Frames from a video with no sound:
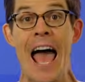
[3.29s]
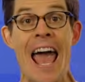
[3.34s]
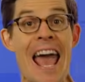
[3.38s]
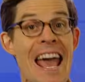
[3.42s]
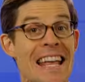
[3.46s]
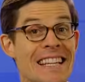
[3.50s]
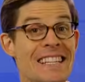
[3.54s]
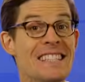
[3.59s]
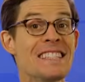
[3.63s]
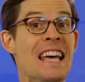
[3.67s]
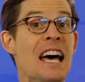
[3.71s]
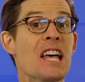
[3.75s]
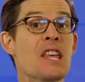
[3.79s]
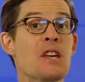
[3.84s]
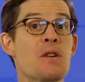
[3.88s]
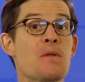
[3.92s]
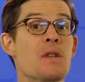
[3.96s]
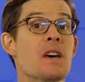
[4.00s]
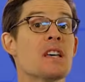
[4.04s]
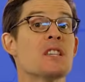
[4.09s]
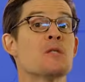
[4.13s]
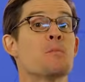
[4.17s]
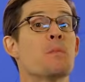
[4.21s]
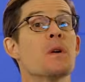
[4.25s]
hate to tell you
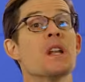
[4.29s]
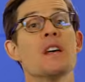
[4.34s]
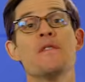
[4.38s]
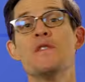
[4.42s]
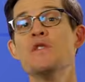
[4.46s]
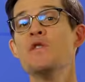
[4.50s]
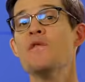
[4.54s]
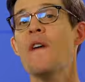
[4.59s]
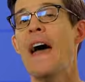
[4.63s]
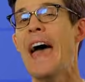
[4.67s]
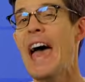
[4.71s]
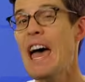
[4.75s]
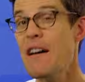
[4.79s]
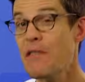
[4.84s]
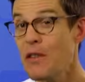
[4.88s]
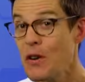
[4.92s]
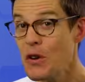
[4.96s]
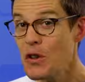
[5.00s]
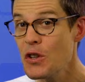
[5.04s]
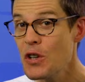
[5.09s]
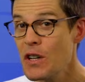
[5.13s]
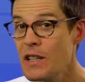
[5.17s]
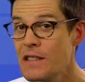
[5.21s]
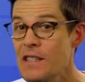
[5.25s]
this, but if you've
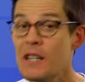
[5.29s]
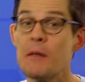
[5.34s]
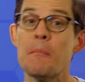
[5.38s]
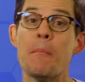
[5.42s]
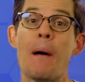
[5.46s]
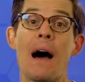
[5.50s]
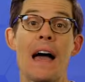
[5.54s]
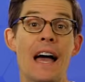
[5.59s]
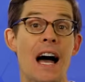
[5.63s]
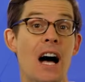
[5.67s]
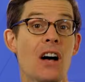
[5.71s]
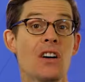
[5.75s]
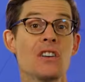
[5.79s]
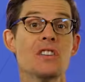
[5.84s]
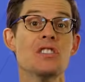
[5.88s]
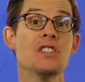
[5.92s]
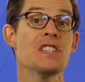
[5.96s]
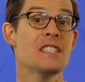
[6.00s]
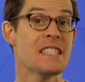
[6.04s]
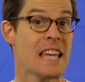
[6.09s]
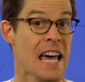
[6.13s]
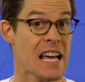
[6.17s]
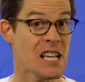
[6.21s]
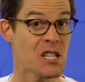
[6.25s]
ever looked at a
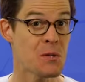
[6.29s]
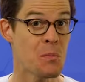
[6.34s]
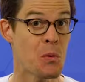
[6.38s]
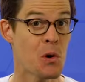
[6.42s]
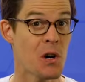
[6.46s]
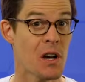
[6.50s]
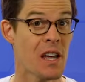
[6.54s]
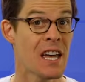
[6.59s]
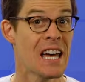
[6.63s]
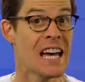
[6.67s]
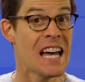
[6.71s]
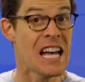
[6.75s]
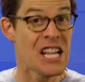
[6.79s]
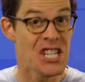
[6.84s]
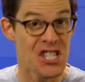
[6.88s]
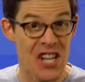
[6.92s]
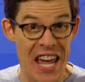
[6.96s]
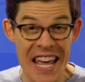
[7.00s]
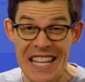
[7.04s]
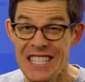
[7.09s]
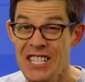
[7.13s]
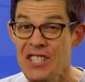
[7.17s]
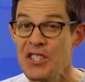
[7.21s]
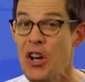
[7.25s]
biology textbook,
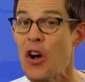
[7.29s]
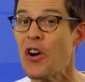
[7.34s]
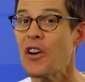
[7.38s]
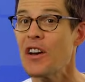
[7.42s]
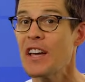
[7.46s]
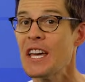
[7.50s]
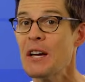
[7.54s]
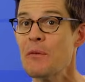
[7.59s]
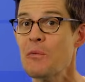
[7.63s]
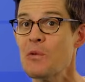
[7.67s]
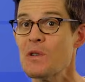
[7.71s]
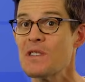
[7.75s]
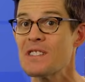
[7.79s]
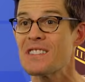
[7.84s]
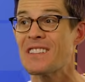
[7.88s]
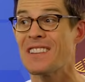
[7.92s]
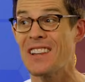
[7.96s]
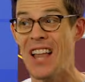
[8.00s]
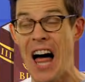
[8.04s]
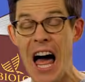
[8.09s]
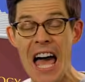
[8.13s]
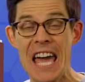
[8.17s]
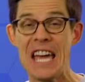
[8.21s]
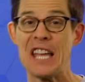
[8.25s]
chances are it was
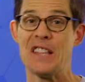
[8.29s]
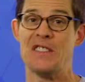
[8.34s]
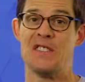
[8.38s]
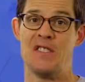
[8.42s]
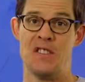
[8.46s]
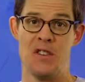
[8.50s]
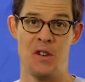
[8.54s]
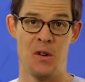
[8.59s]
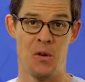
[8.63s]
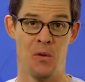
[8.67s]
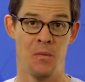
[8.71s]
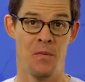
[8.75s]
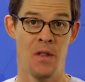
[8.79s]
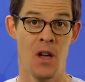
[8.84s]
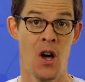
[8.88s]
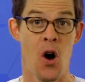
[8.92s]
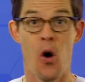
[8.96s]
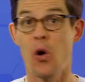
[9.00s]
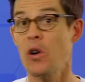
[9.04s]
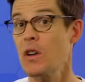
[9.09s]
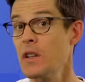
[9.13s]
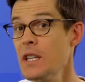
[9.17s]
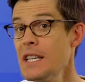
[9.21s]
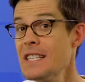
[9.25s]
lying to you,
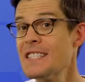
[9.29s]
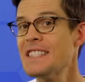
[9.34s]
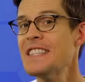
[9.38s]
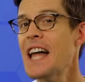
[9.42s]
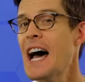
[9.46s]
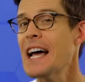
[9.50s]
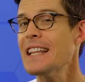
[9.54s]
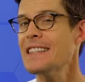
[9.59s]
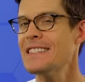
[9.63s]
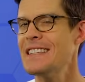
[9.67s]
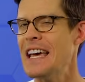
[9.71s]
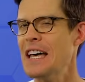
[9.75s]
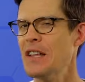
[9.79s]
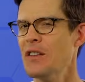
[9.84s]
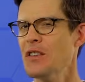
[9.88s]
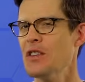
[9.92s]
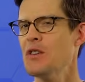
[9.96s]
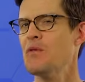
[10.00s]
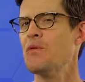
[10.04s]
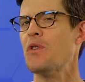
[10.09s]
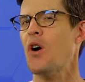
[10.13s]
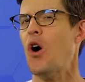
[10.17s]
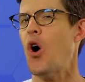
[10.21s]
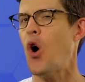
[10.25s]
or at least not
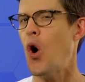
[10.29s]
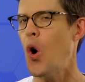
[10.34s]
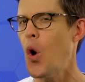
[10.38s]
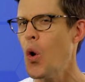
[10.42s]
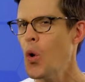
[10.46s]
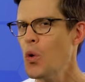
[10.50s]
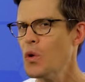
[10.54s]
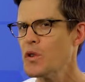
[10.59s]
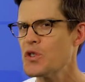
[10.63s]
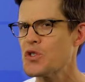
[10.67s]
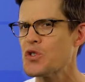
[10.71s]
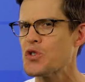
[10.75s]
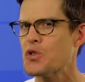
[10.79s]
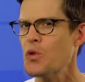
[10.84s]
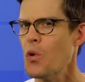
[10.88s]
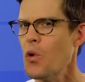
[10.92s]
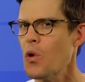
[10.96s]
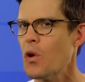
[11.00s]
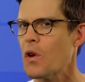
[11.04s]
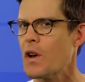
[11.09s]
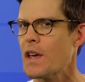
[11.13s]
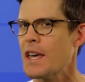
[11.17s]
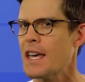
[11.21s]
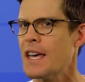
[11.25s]
telling you the whole
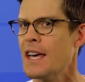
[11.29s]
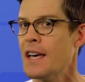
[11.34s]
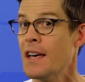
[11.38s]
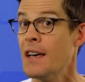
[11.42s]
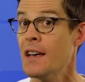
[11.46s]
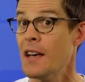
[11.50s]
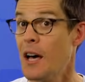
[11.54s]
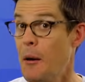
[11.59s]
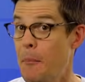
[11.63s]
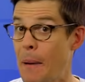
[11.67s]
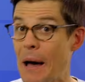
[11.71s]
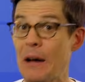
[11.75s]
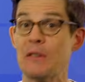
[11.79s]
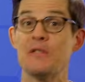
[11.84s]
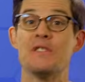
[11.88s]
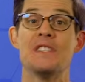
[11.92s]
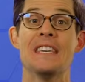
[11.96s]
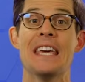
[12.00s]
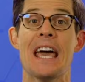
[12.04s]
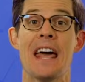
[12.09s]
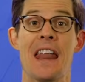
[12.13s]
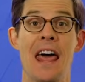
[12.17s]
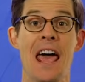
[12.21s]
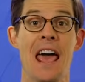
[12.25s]
story about
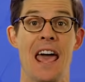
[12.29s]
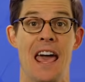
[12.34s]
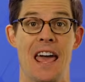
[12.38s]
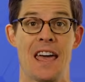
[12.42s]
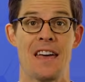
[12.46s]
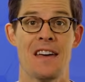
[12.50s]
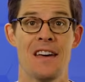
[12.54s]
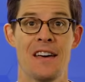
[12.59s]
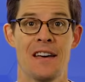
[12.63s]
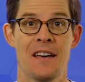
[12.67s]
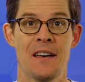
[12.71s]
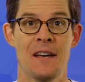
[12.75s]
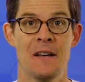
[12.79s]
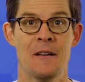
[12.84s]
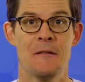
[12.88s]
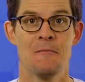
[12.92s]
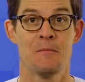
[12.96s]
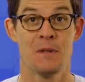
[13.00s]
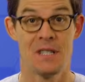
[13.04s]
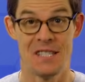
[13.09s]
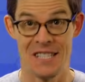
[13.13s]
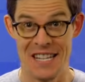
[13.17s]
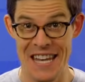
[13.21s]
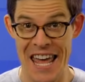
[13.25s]
D N A.
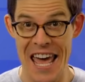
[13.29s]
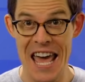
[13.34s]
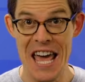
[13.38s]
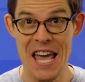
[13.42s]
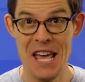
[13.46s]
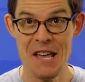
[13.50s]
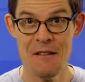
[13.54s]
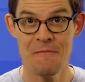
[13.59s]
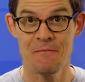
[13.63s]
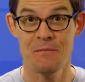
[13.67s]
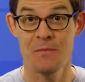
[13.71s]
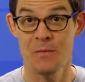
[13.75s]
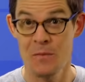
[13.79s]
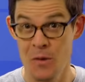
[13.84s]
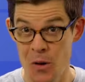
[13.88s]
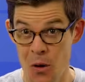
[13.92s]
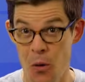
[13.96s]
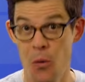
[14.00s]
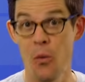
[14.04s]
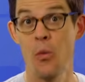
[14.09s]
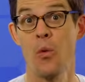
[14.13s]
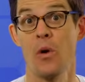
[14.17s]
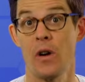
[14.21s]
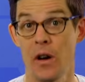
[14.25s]
But today,
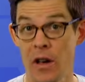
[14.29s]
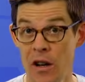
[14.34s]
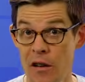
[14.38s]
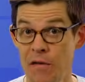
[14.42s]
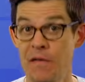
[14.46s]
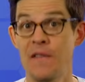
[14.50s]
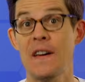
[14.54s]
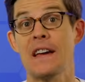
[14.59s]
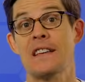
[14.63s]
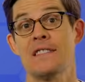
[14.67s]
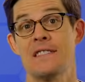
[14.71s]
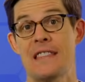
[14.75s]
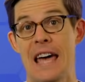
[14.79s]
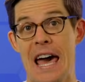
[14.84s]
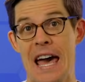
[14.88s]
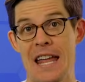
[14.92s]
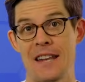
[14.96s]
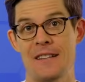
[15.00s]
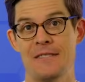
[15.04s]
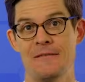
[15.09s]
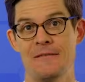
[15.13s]
we're gonna fix that.